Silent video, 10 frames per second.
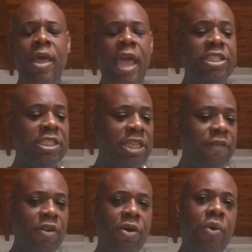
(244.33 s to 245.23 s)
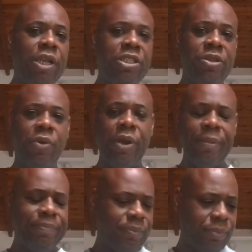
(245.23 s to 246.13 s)
And just to give you a quick story
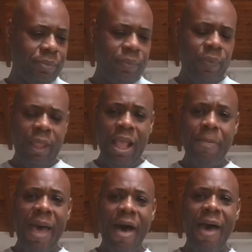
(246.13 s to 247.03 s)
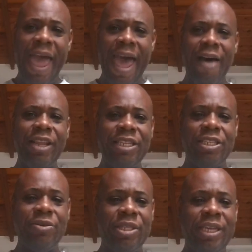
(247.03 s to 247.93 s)
about how these
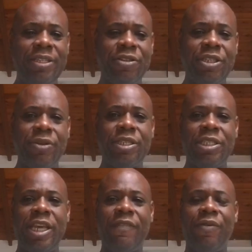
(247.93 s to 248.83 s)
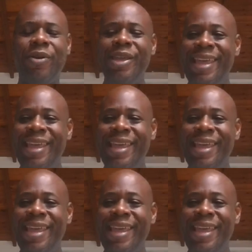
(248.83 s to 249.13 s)
two things are so successful.